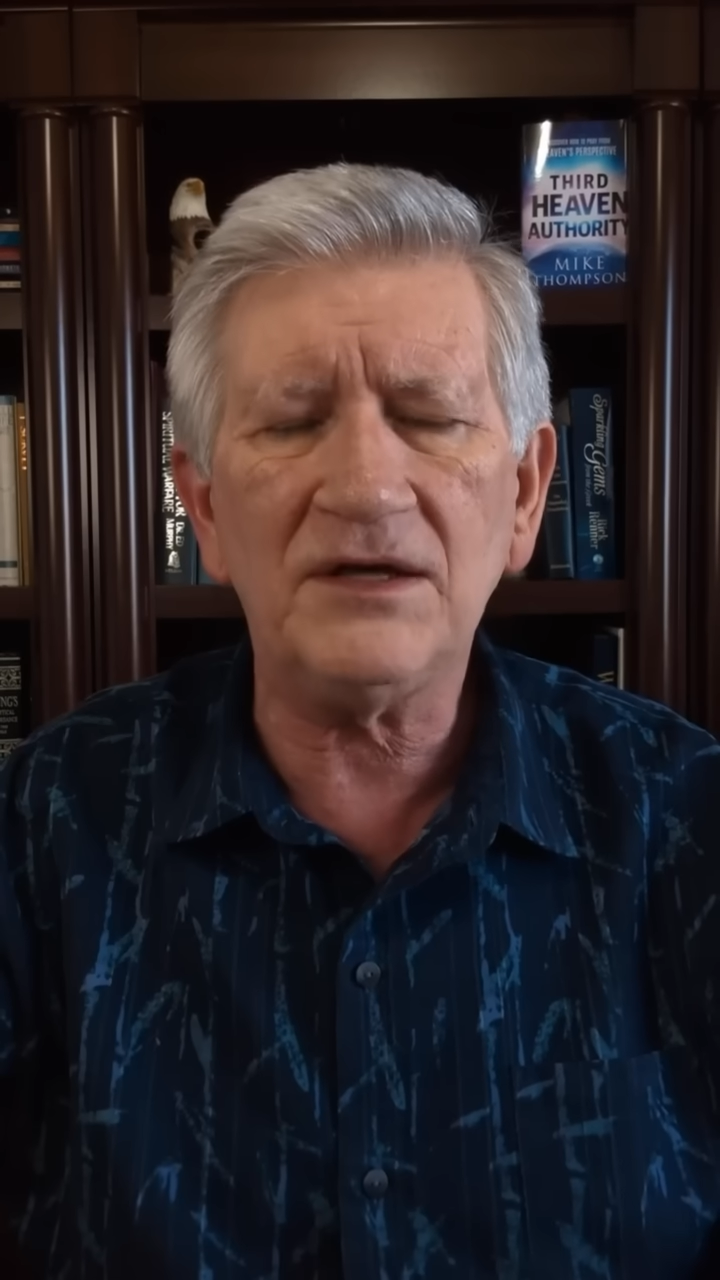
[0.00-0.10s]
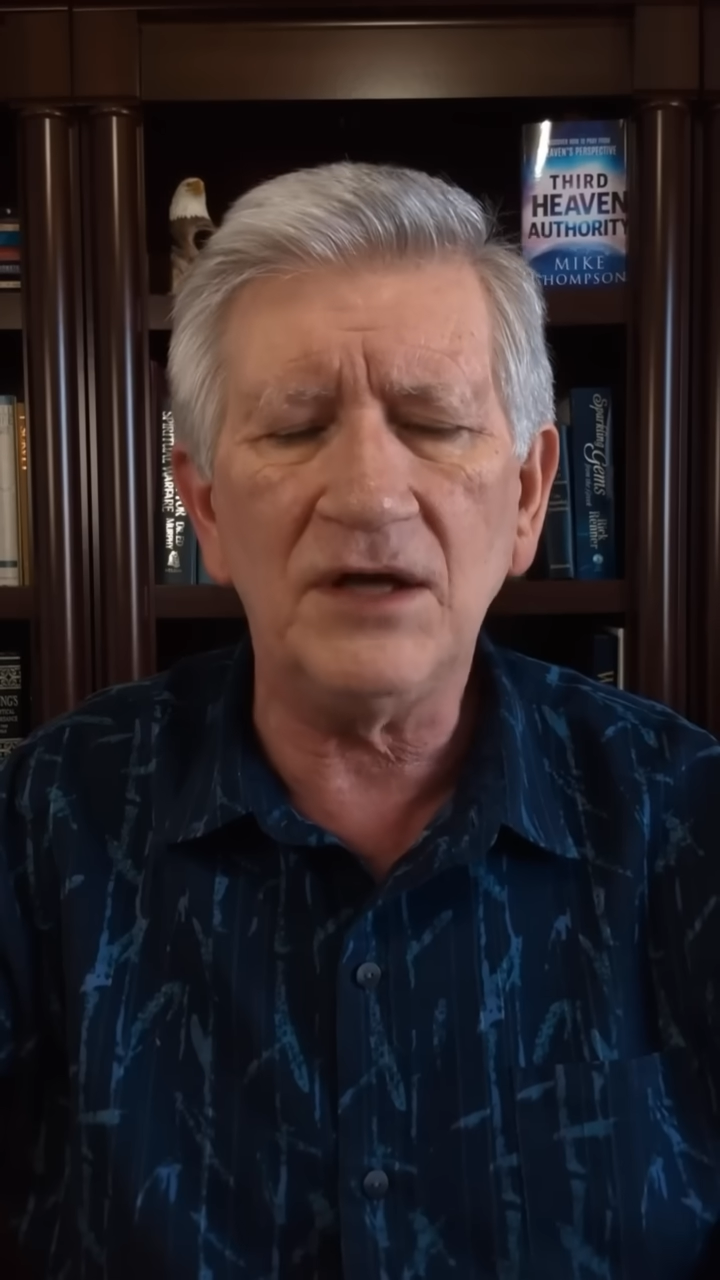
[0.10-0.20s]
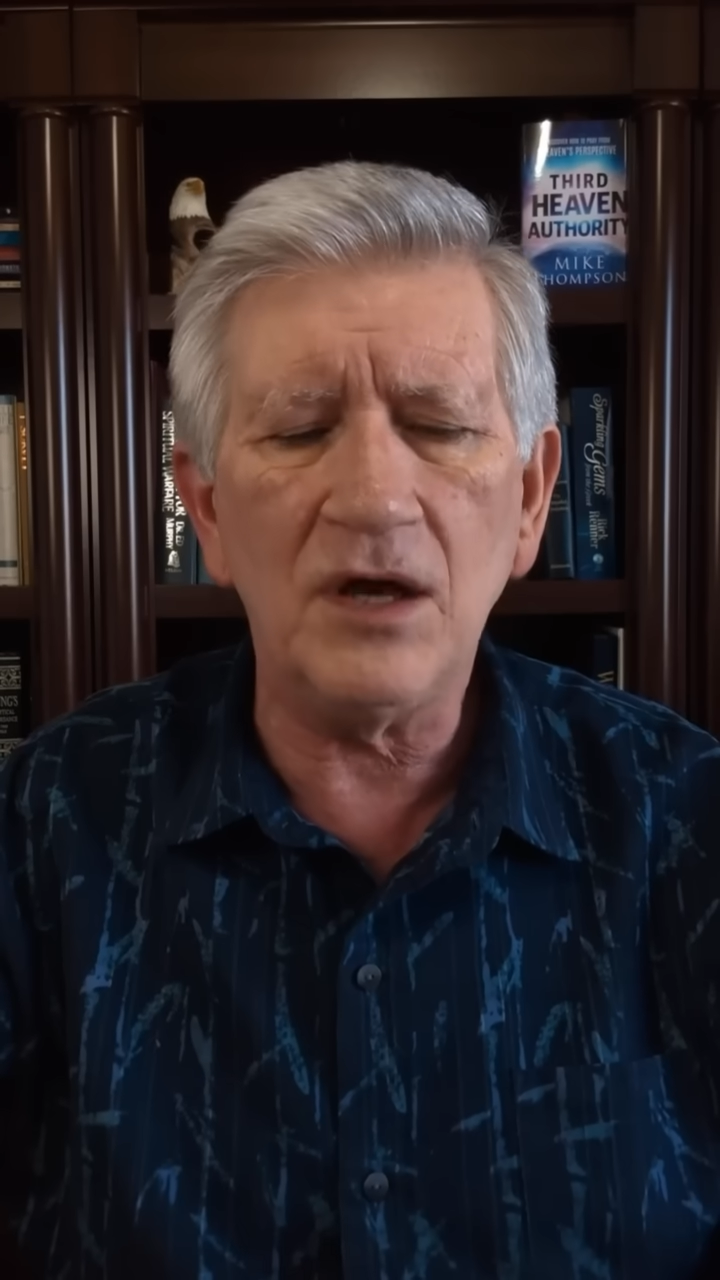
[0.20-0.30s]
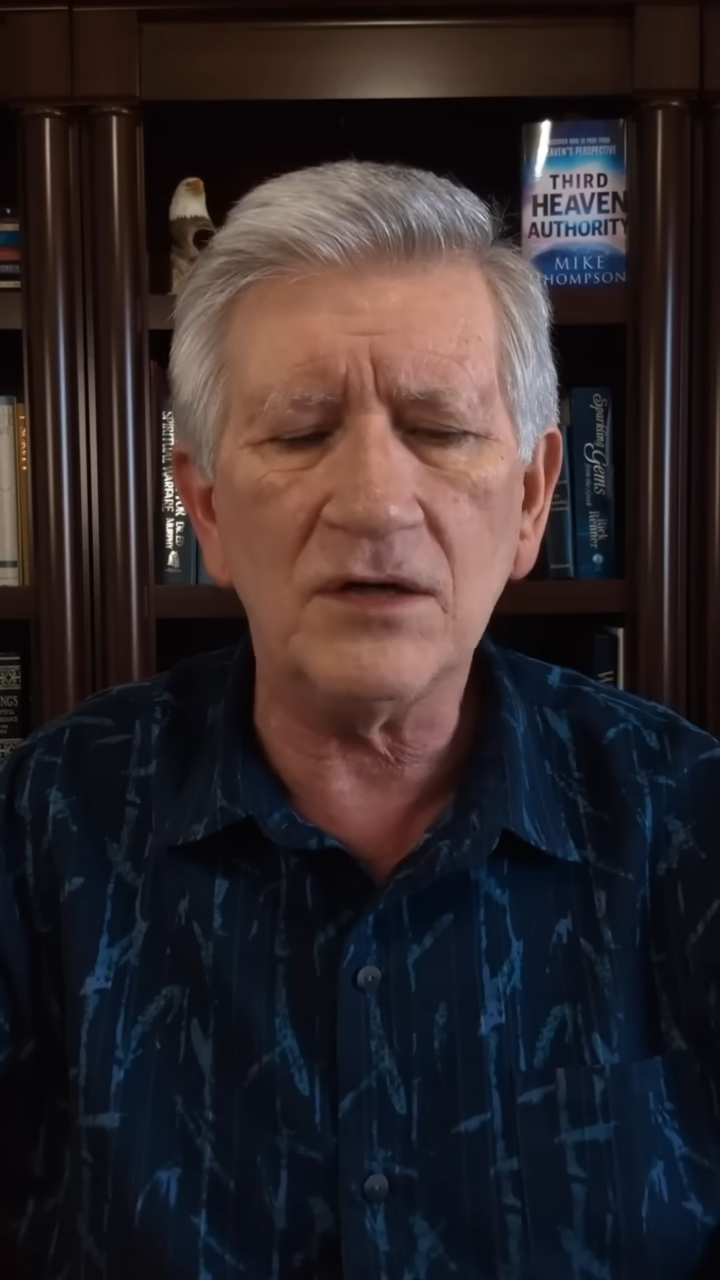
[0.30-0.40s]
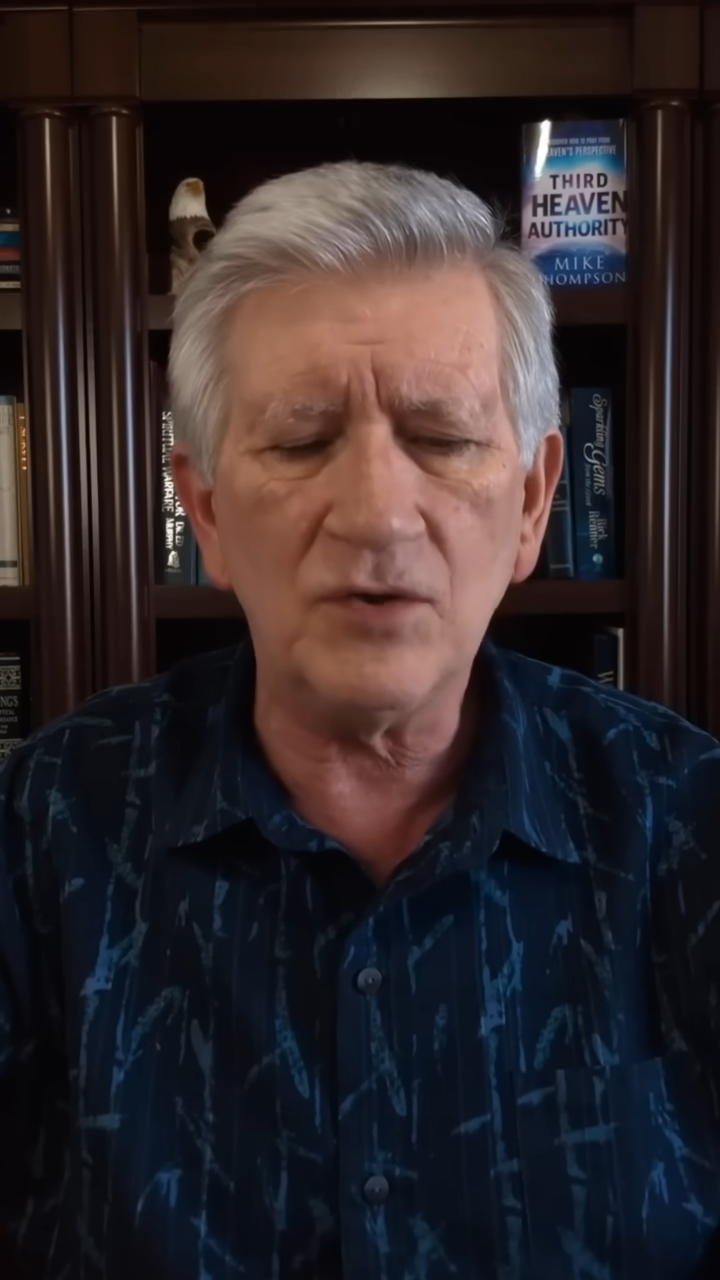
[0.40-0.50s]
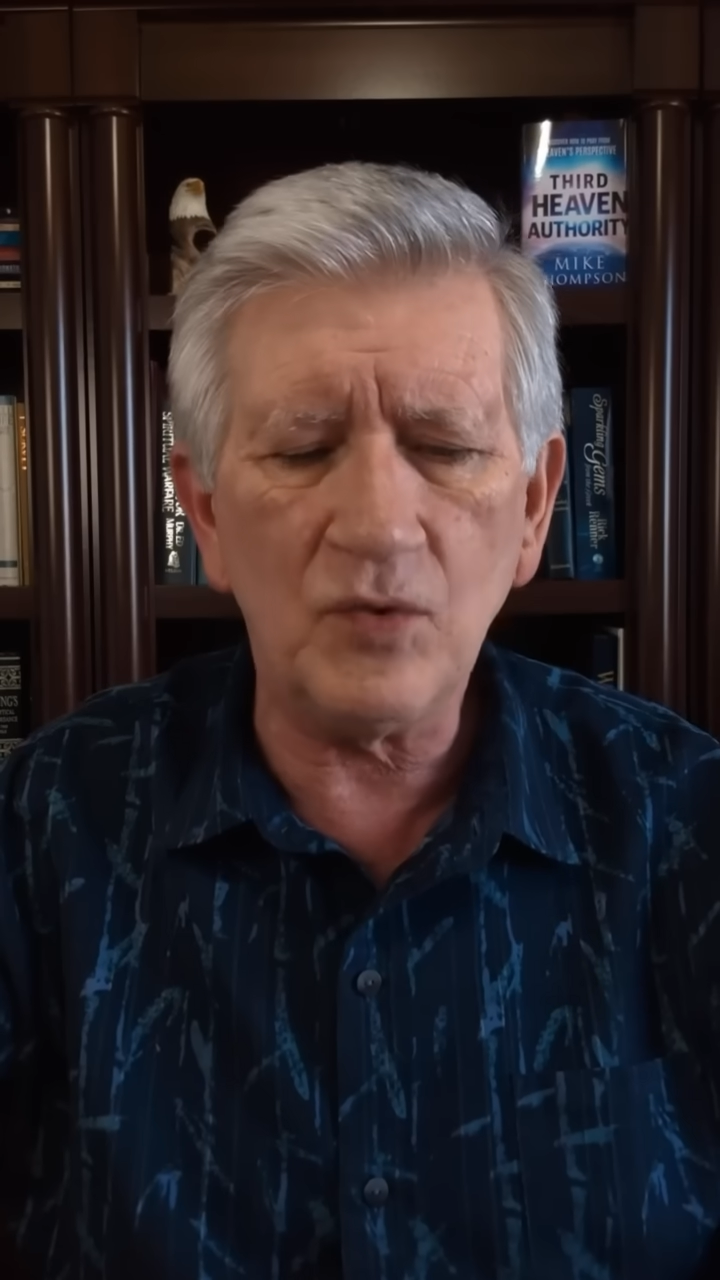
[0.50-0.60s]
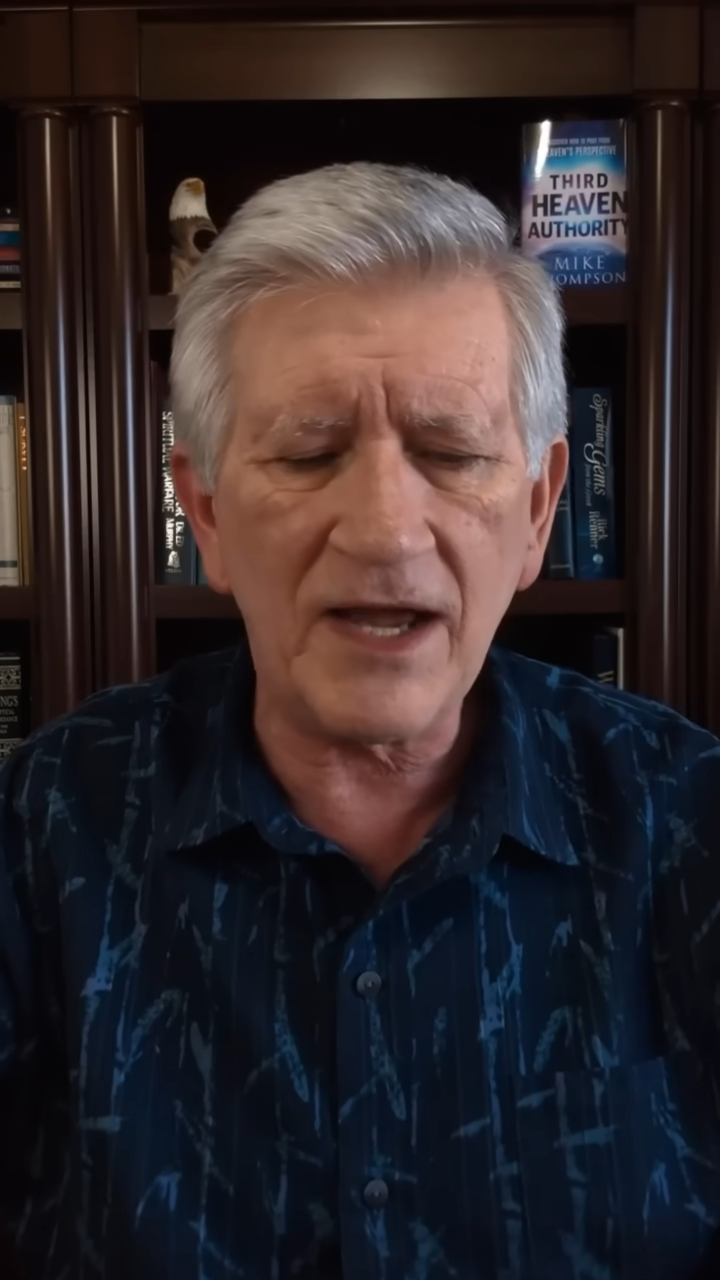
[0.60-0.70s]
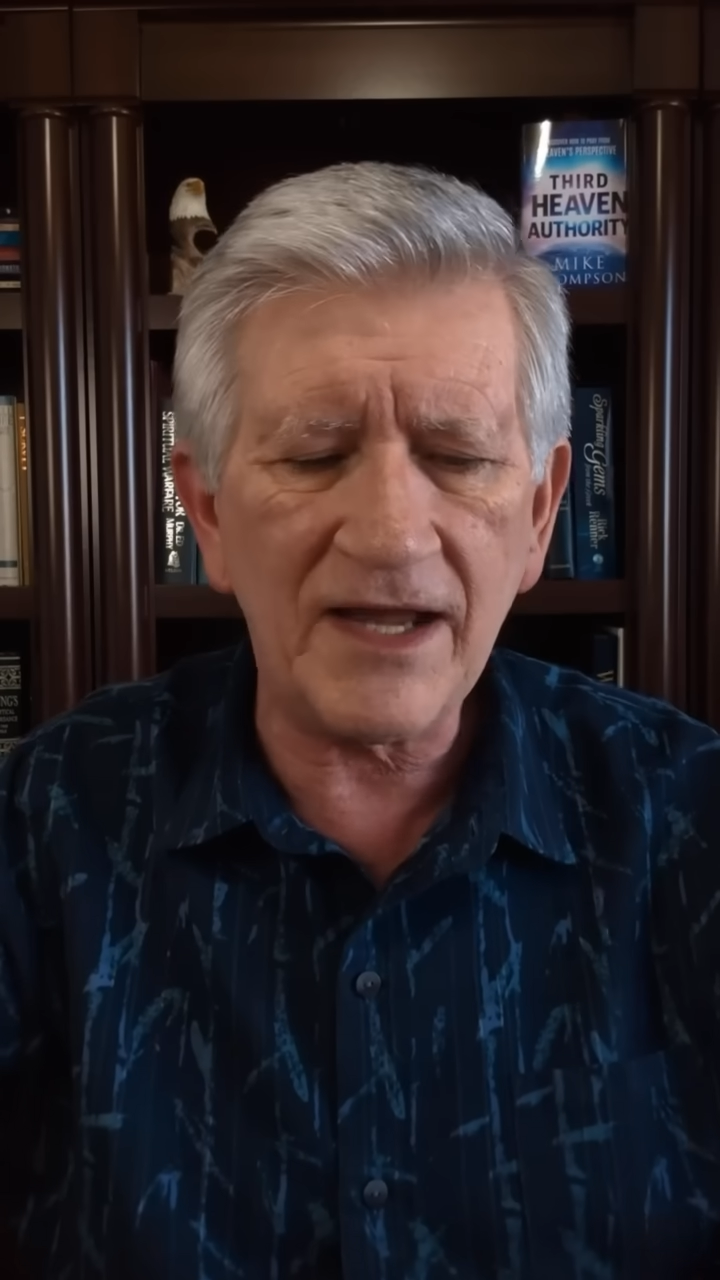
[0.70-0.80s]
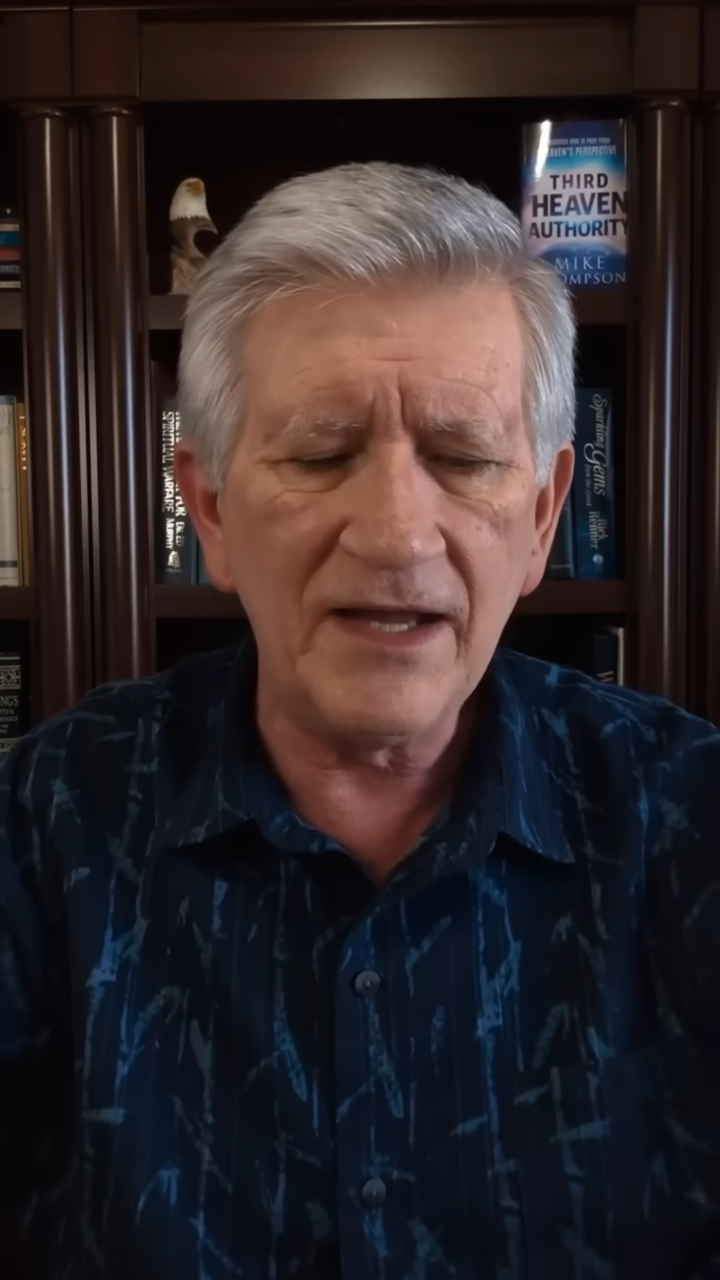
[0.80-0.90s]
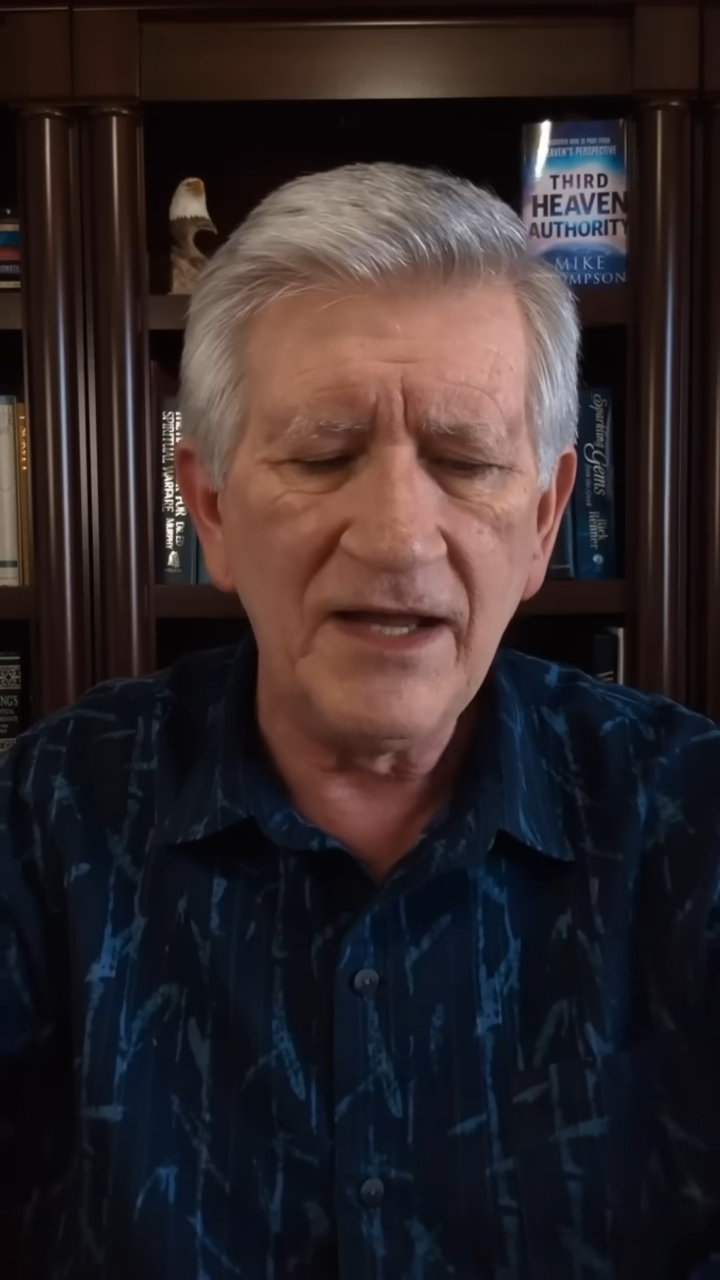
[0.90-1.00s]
along the way.